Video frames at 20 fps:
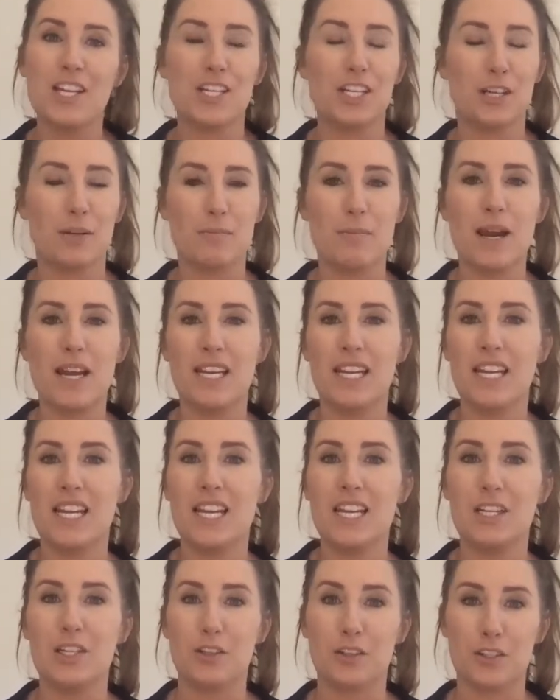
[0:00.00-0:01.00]
your
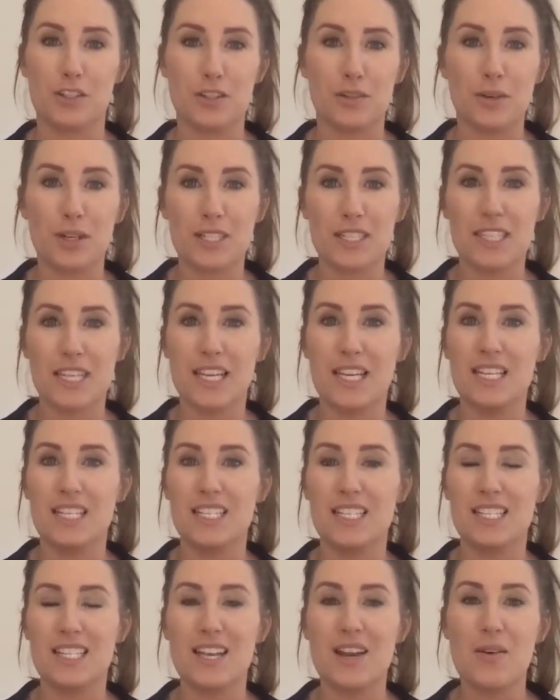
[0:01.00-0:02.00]
money, your
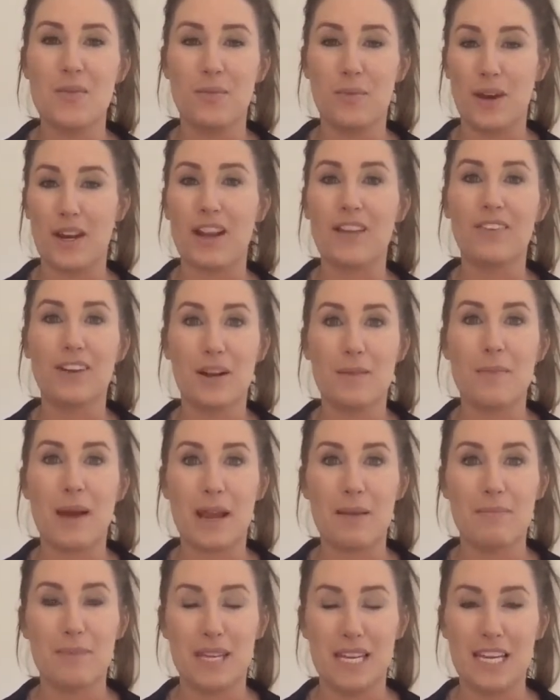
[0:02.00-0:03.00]
sources, whatever it
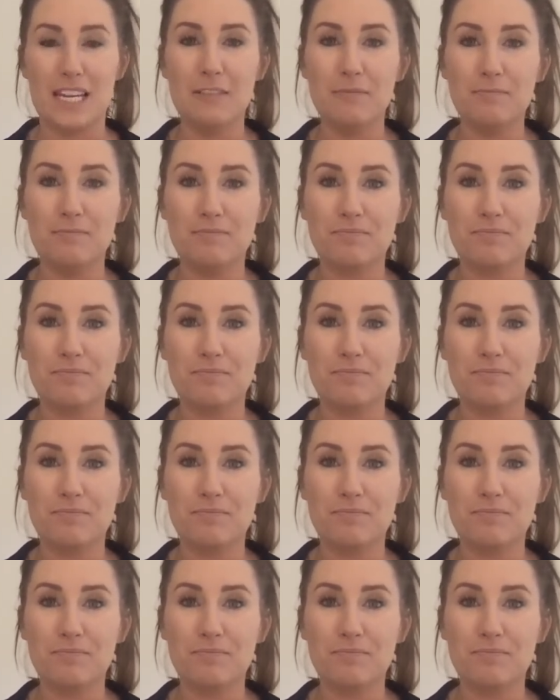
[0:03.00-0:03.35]
might be.